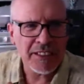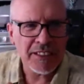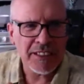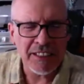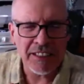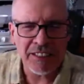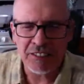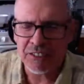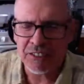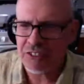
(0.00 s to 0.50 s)

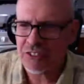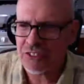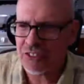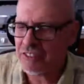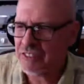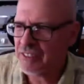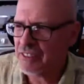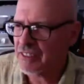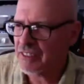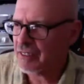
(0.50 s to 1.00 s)

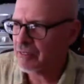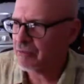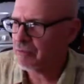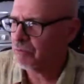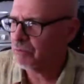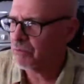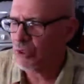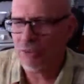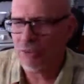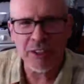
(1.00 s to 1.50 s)
English
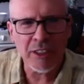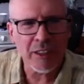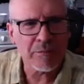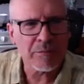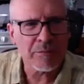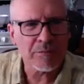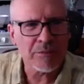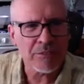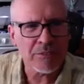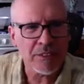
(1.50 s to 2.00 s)
blowing
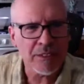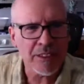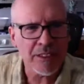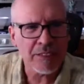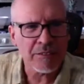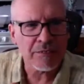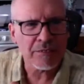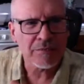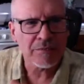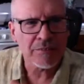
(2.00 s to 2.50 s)
up
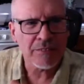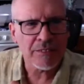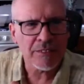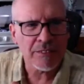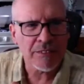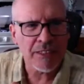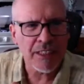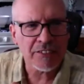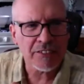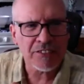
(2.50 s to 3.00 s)

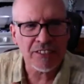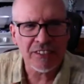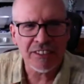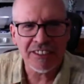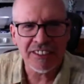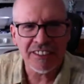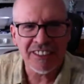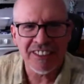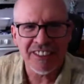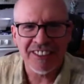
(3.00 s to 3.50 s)
Nazi